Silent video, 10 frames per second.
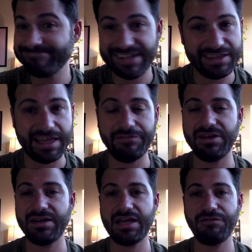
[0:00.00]

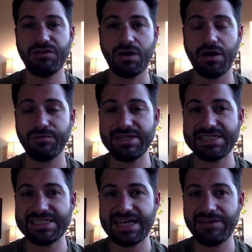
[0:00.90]
11, if you're on
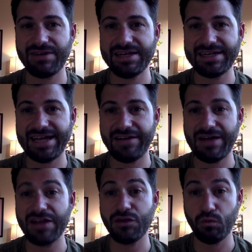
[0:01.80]
Reason 10 right now
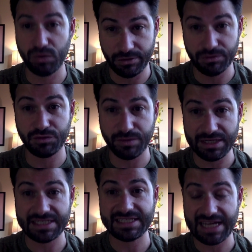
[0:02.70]
and you use
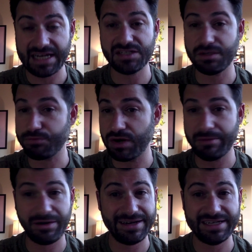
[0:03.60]
Reason 10 as your
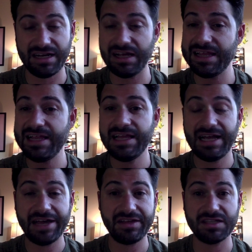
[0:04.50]
primary DAW,
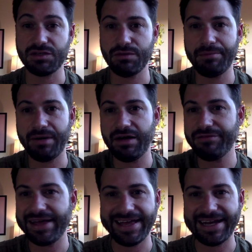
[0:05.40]
I think it's a ripoff,
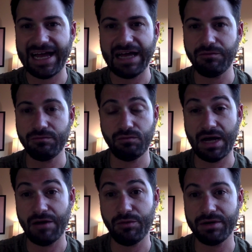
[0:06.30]
and
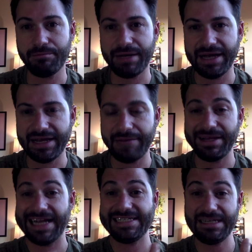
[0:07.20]
I wouldn't buy it. I mean,
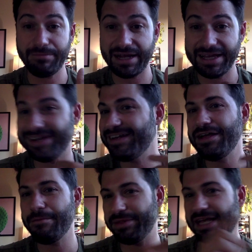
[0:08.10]
I did buy it,
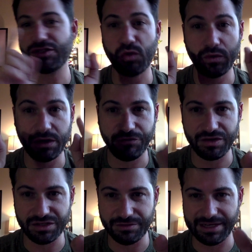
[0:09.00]
but that's only for
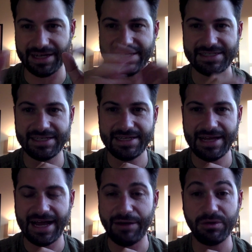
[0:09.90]
you guys.
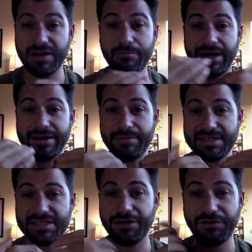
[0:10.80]
I wouldn't have bought it
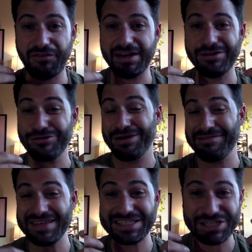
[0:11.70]
myself if I didn't
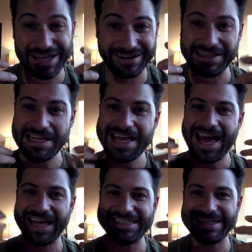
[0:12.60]
run this channel
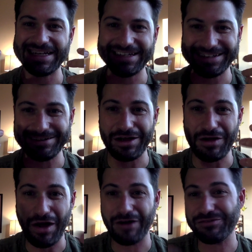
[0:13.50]
and didn't
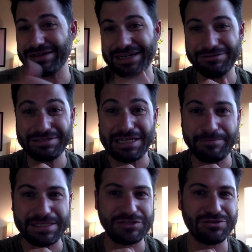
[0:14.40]
offer,
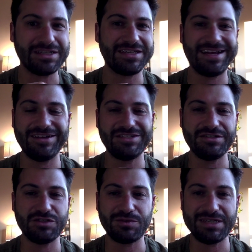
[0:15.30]
tips and tricks on how to
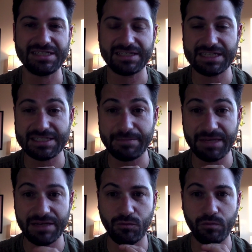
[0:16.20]
use Reason, because to
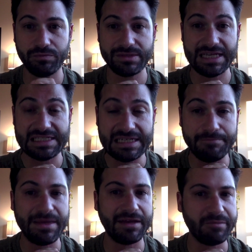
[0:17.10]
me, it
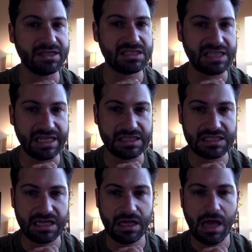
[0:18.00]
didn't make much
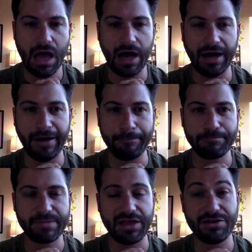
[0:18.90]
sense. Now,
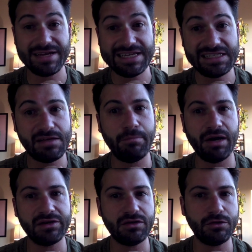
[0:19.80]
there is the
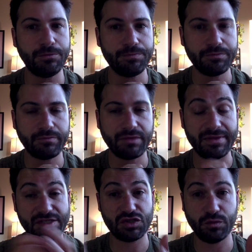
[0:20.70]
bundle,
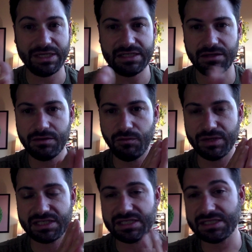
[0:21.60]
the suite,
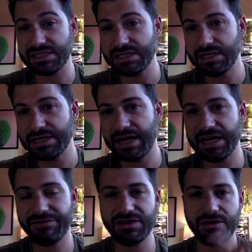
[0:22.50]
which is
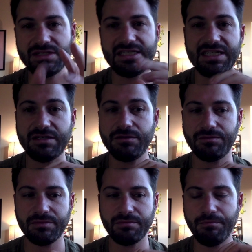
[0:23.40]
kind of a good deal,
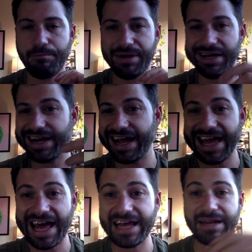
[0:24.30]
but I
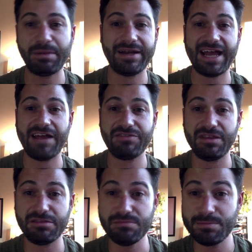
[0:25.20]
had about half the